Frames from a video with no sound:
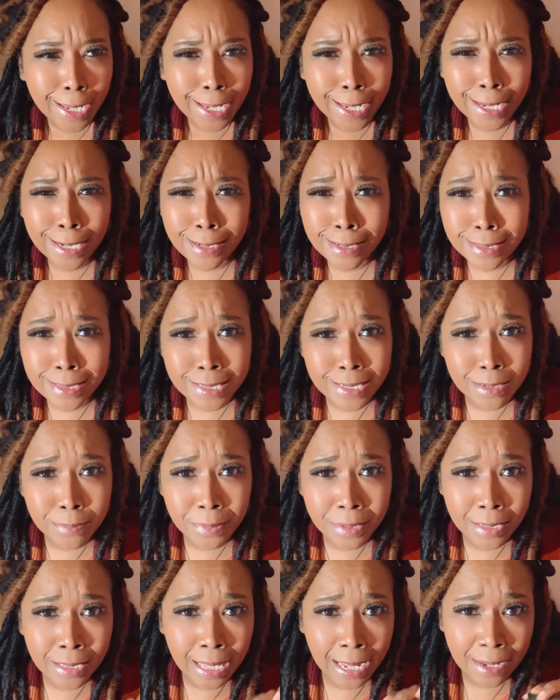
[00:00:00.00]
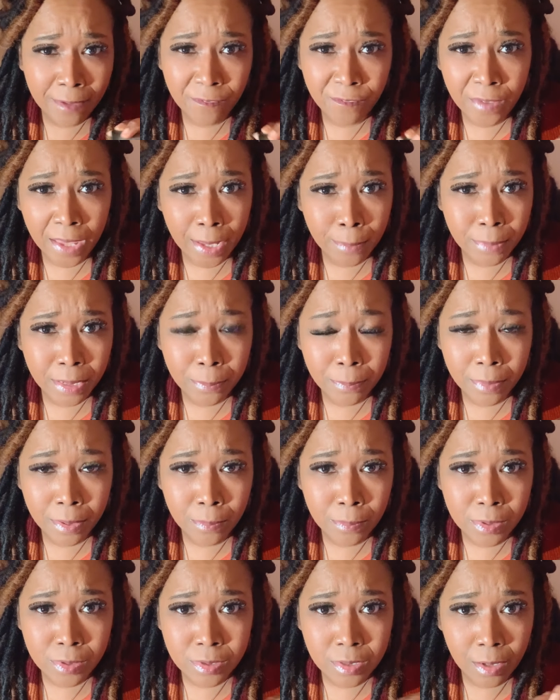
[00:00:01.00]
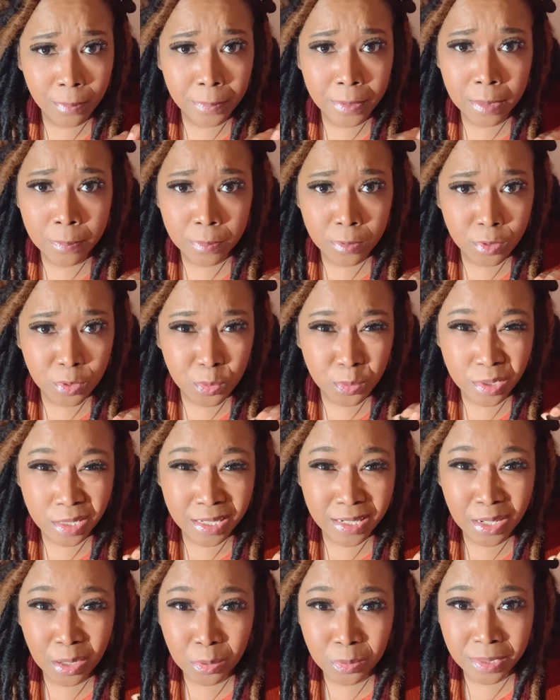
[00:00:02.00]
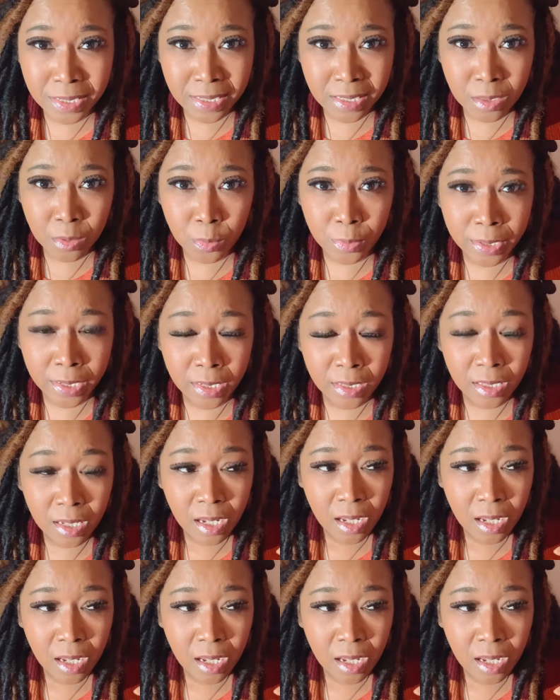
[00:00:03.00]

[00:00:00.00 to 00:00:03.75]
And this could be like family members or people you really don't deal with.